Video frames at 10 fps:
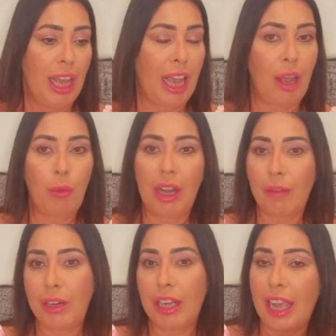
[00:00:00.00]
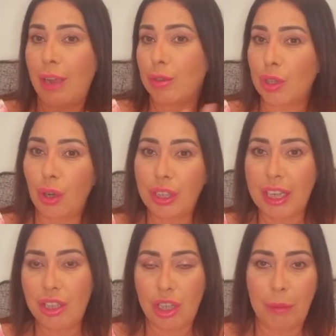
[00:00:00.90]
and we're having an outside
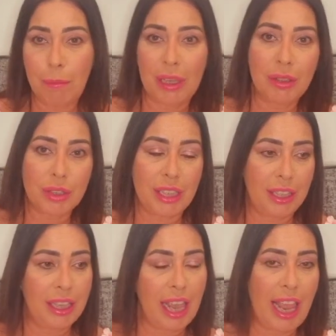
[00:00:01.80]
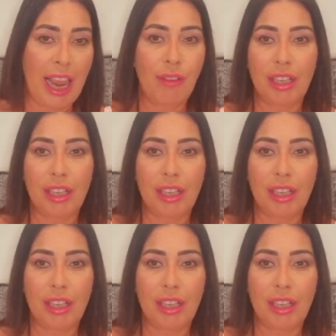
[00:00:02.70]
kitchen built in there.